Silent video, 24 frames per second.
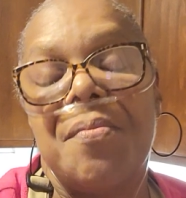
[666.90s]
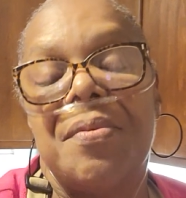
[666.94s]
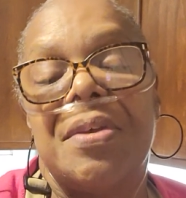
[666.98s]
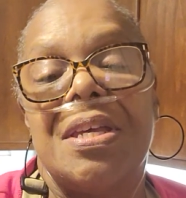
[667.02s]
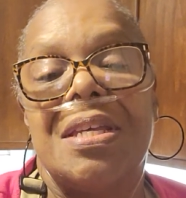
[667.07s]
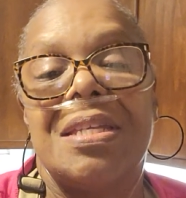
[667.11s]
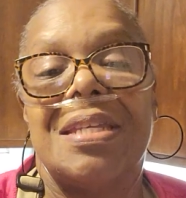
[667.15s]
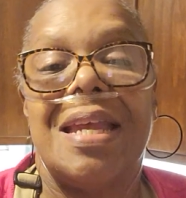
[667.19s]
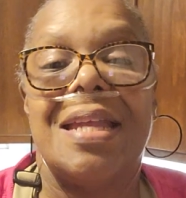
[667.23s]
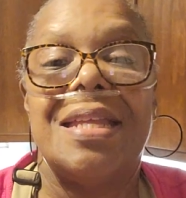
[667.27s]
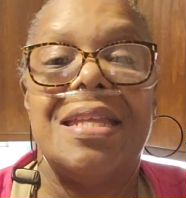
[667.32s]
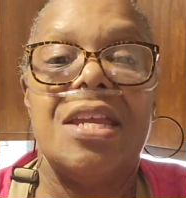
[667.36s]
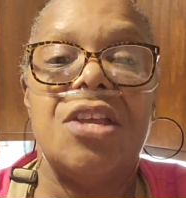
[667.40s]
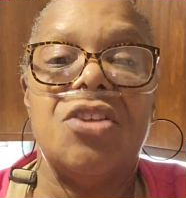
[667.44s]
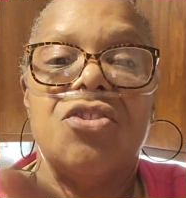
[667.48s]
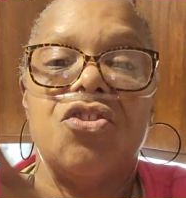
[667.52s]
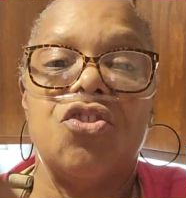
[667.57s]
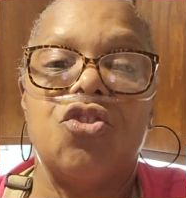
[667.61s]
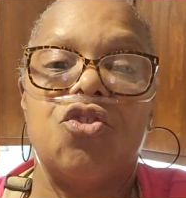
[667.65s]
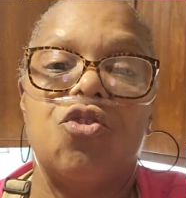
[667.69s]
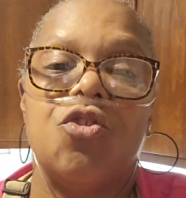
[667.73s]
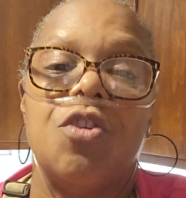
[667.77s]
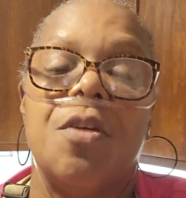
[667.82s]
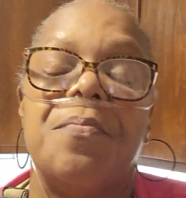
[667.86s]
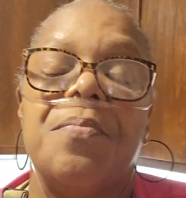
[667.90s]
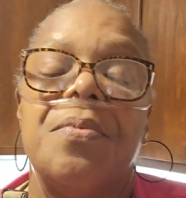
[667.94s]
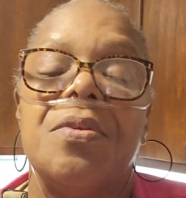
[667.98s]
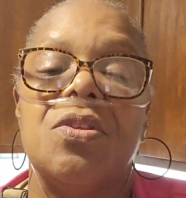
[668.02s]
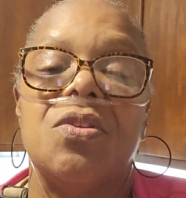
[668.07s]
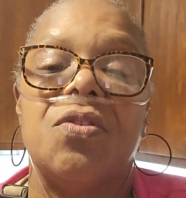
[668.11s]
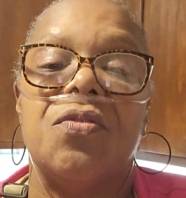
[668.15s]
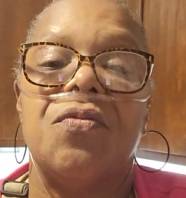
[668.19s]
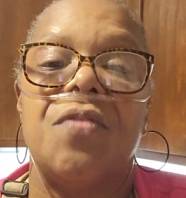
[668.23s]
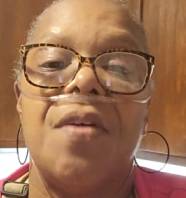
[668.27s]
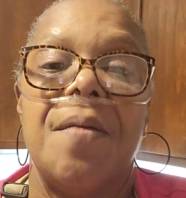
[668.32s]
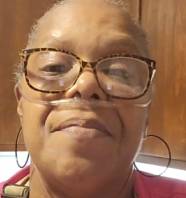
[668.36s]
because I need the
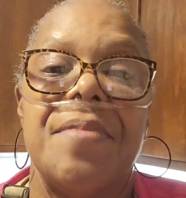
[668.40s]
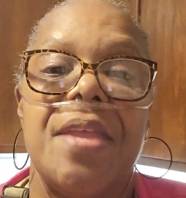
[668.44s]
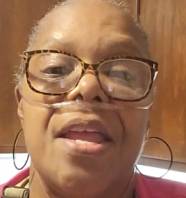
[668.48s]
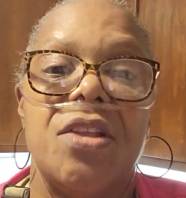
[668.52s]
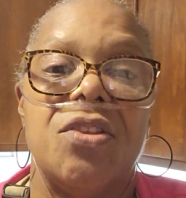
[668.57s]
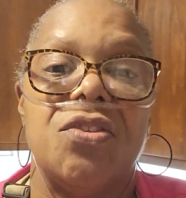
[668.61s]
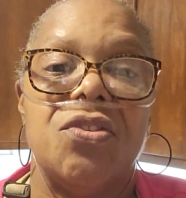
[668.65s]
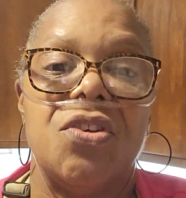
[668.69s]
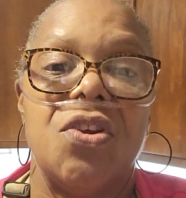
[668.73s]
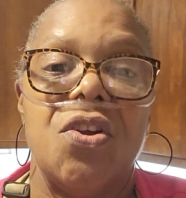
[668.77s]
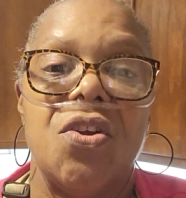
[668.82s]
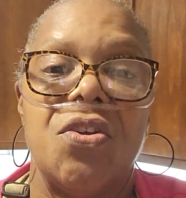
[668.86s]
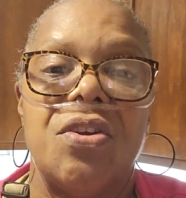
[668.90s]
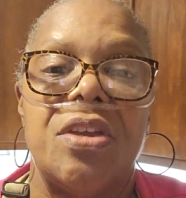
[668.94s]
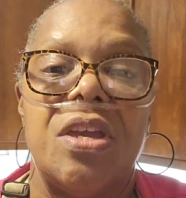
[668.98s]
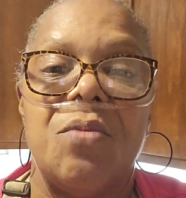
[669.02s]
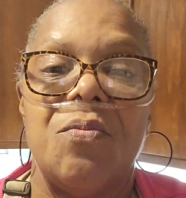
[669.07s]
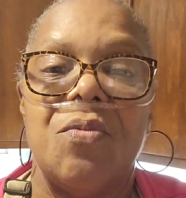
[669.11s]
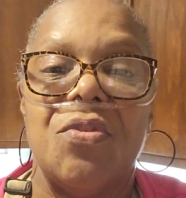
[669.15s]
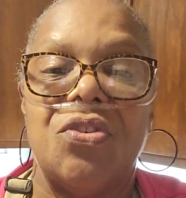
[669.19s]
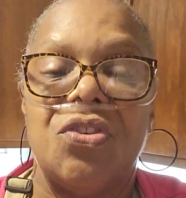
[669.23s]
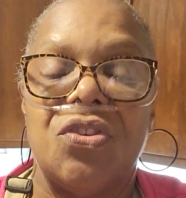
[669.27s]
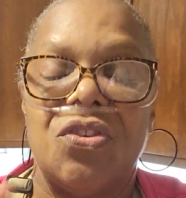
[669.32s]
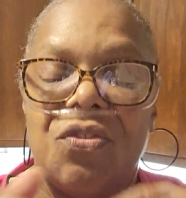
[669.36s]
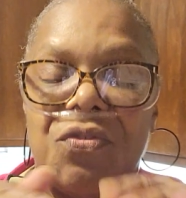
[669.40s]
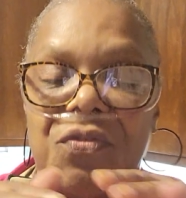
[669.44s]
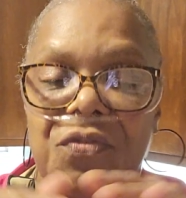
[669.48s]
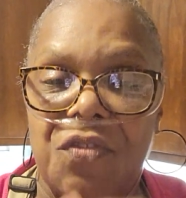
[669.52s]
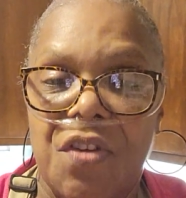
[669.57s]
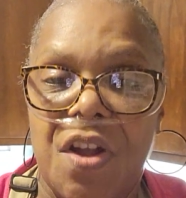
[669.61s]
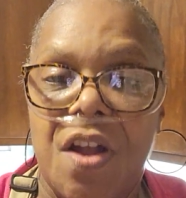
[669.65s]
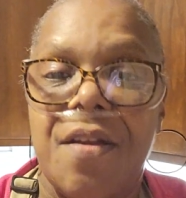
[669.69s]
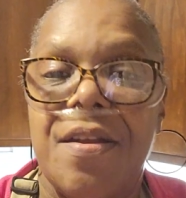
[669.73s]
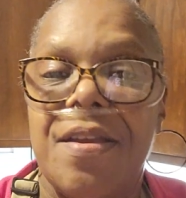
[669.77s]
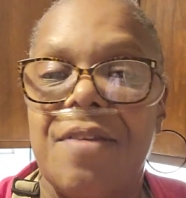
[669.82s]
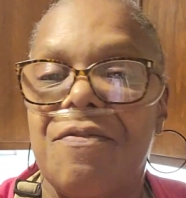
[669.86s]
drippings from that turkey, which is
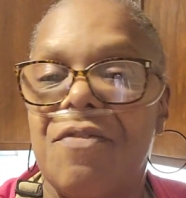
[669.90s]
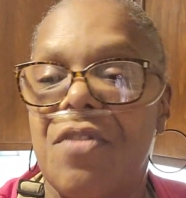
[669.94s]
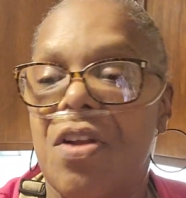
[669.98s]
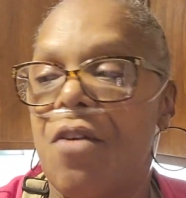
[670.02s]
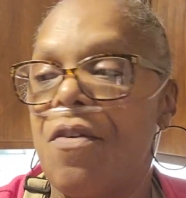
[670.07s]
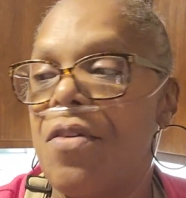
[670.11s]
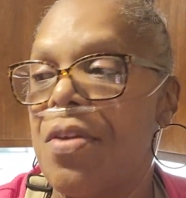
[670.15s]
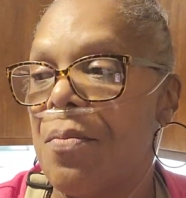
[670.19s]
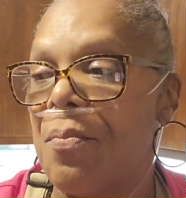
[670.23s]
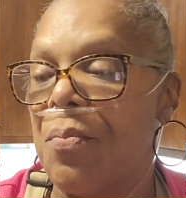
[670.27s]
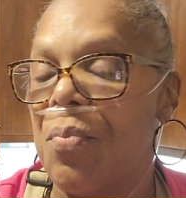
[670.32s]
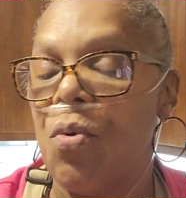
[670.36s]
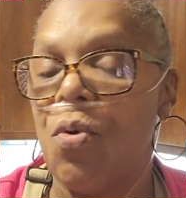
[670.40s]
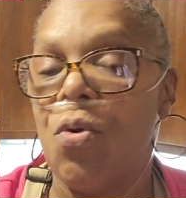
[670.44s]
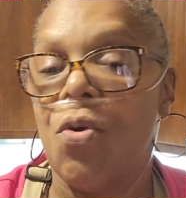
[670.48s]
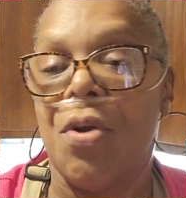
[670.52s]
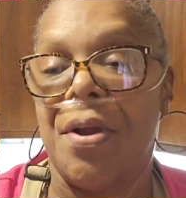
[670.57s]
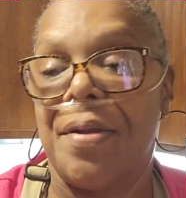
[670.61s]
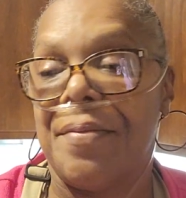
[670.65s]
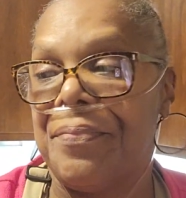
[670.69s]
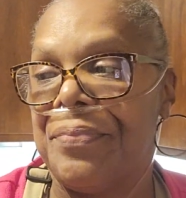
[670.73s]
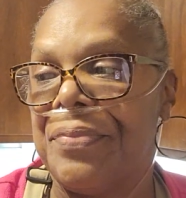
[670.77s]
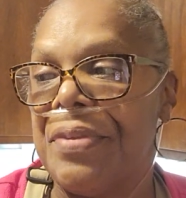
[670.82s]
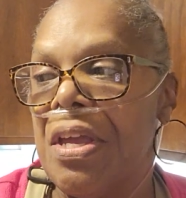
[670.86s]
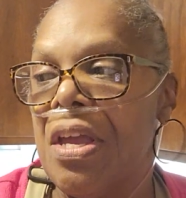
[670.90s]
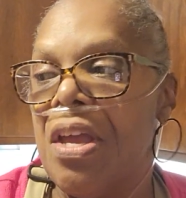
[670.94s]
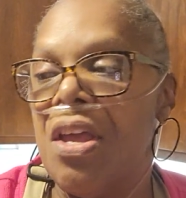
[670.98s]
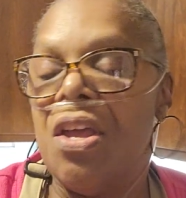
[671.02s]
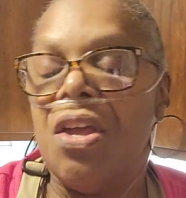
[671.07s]
very, very important.